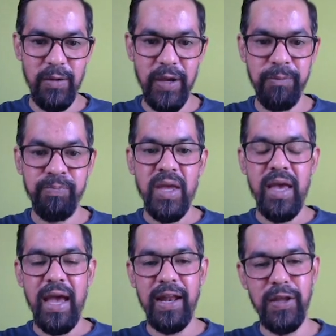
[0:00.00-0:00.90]
Okay,
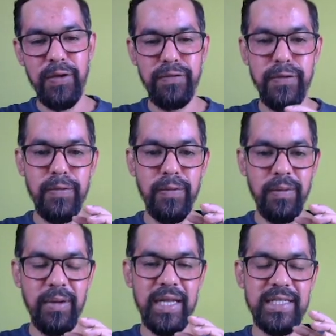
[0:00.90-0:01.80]
and if
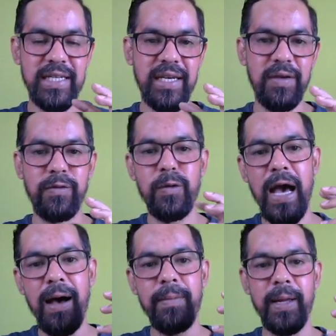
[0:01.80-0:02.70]
you, let's say, if you
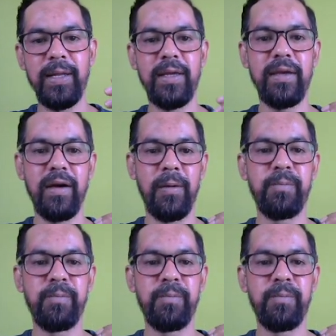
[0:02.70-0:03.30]
have any